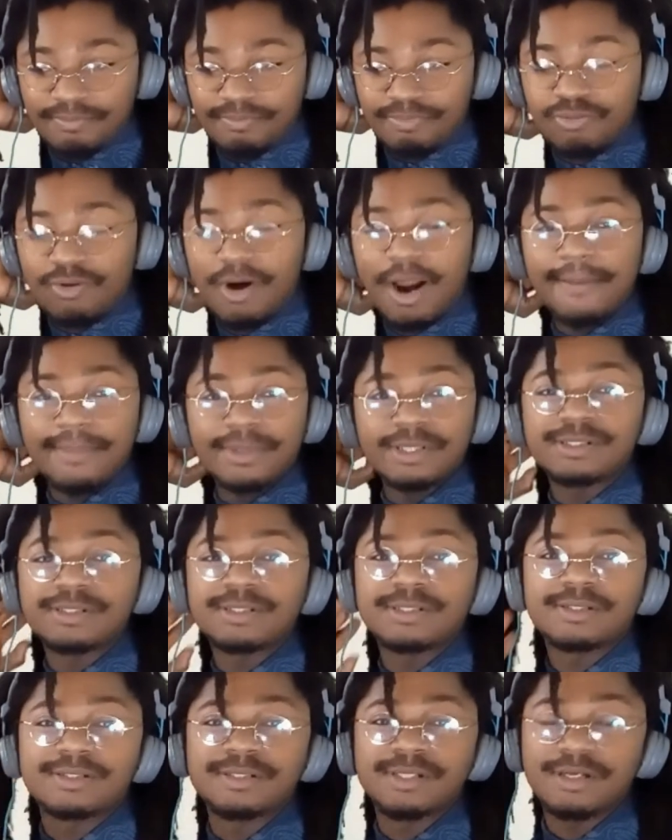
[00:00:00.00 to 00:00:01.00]

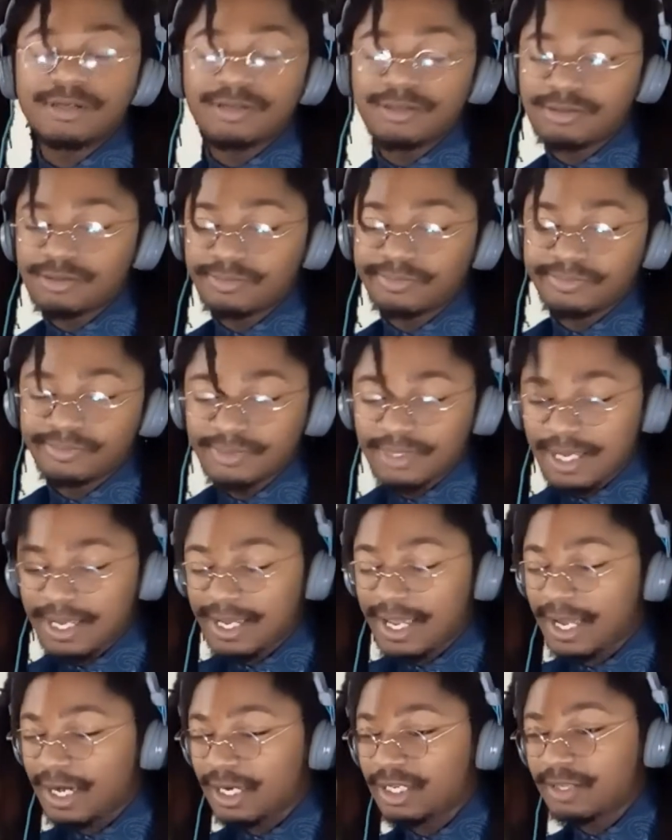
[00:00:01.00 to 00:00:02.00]
promised, so I
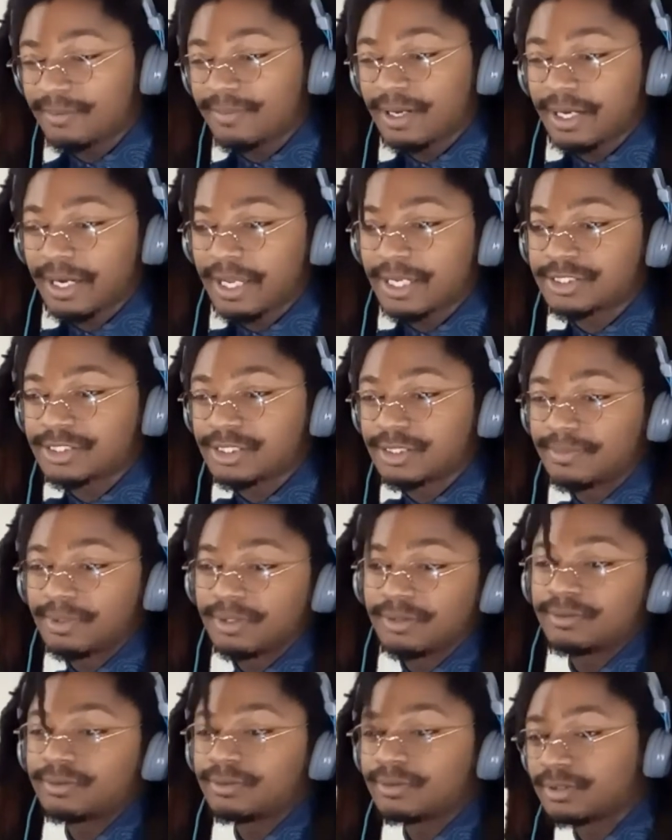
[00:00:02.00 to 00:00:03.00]
gotta live by that shit, bro.